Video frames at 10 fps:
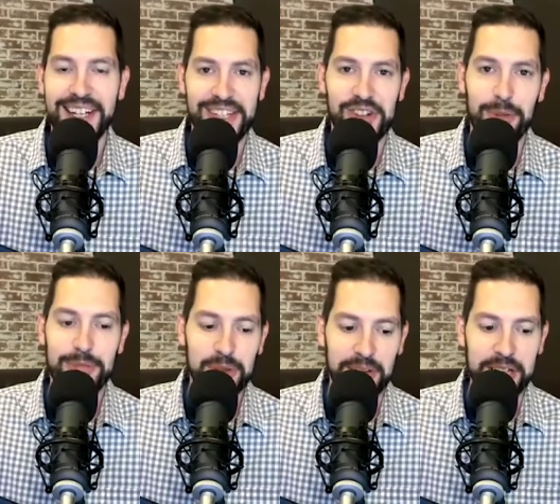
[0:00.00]

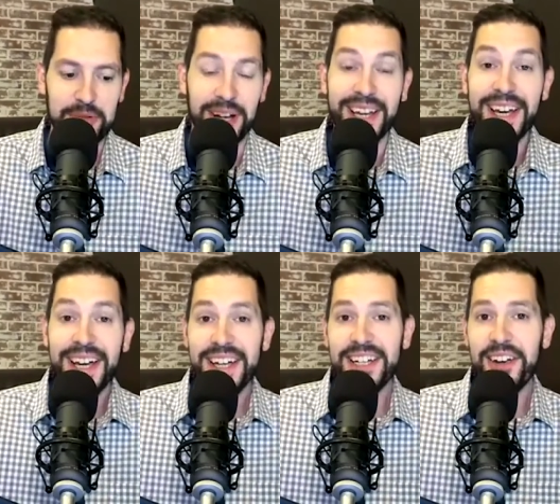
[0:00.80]
Trump 2020.
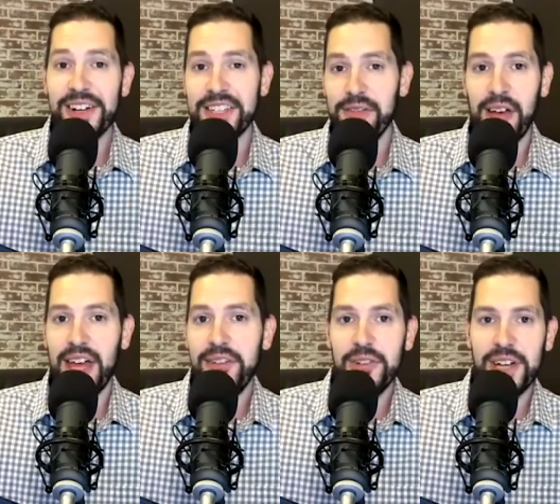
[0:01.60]
I'm curious, have
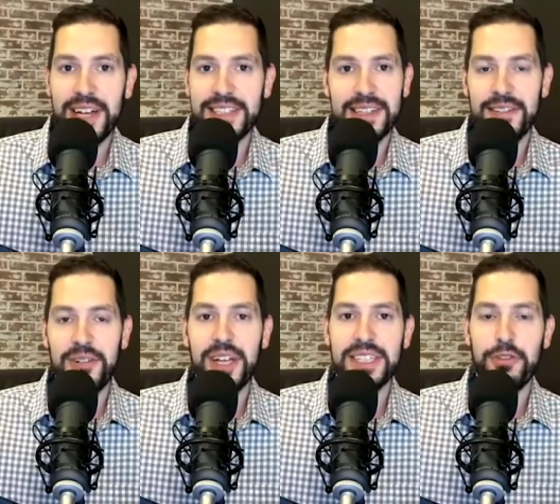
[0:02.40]
any of you guys
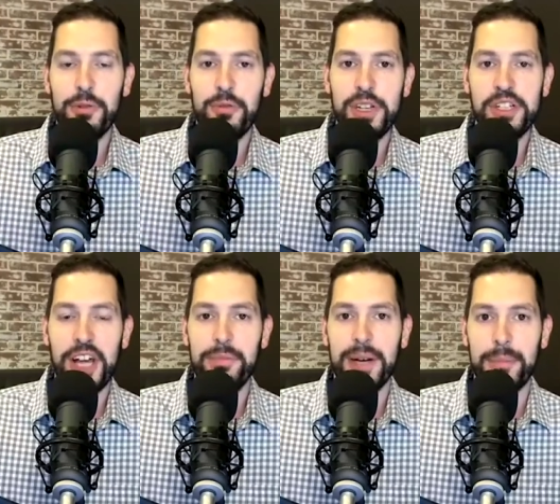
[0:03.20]
ever been reached
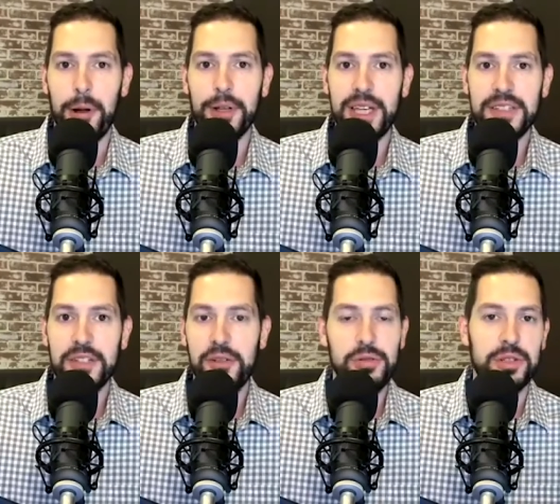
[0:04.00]
out by a polling
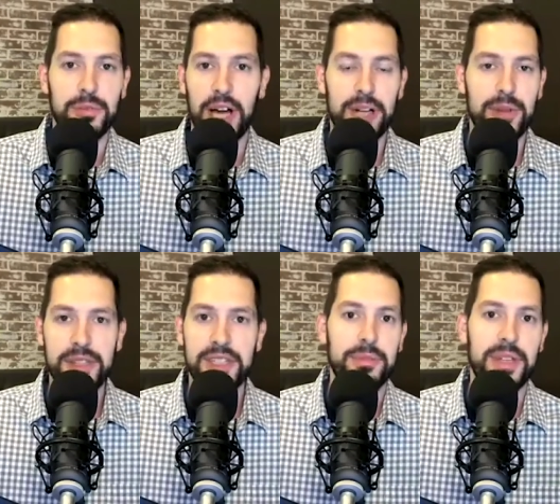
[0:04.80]
institution,
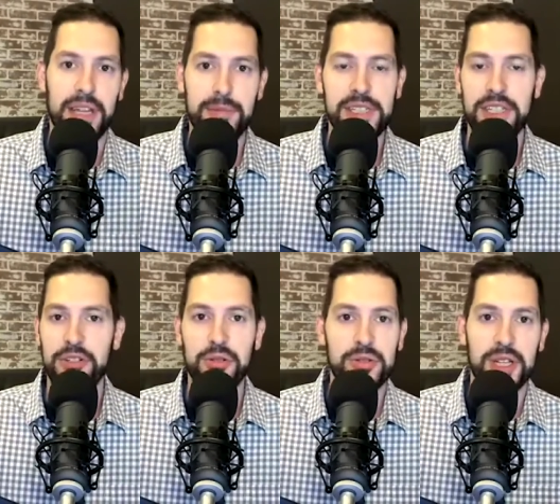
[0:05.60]
Monmouth, NBC
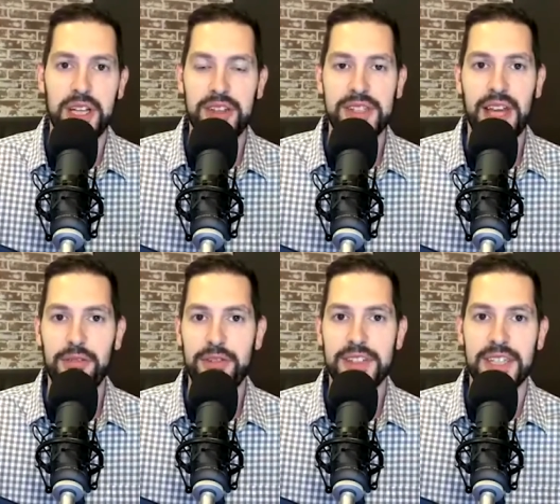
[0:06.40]
News, any of these
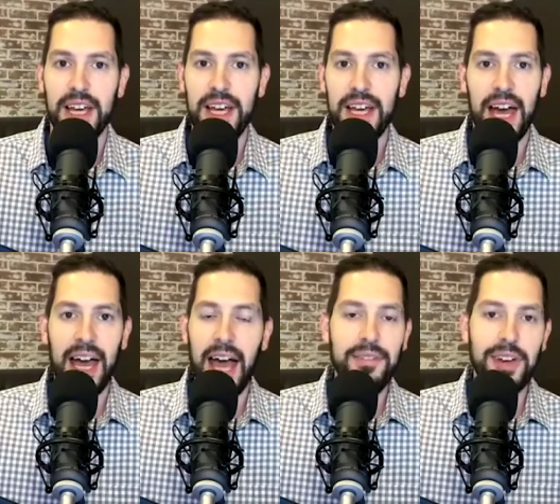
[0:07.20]
outfits?
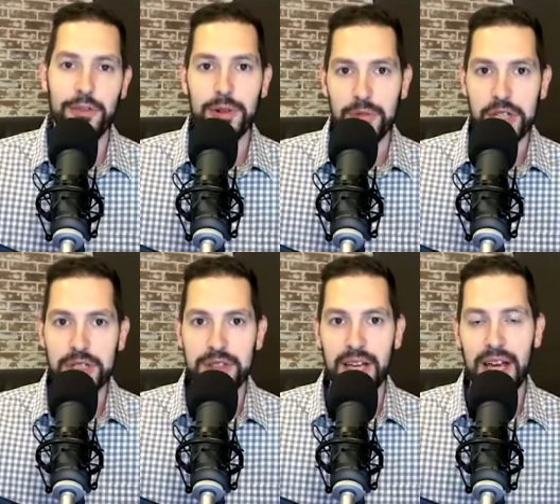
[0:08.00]
I've never
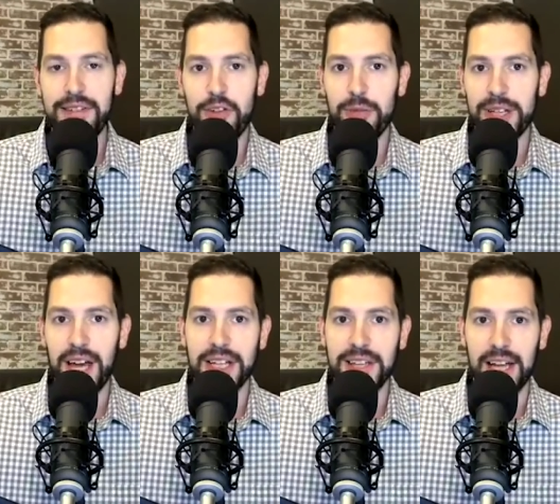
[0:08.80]
been
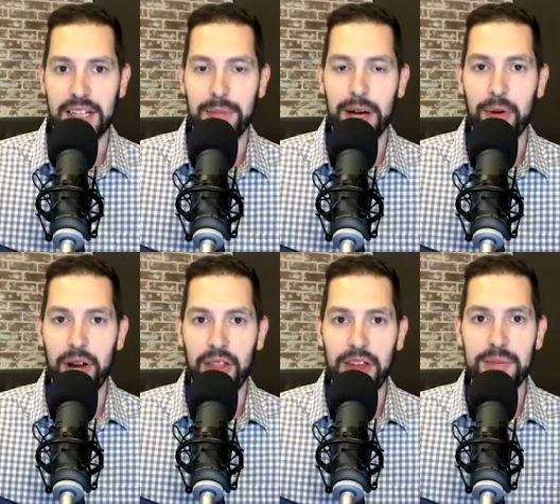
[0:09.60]
contacted by
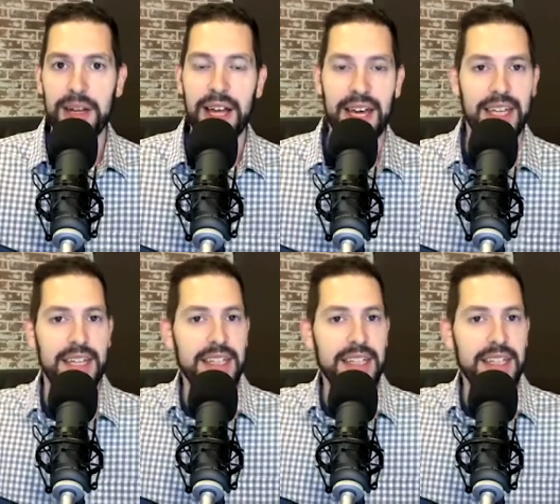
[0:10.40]
one of them, and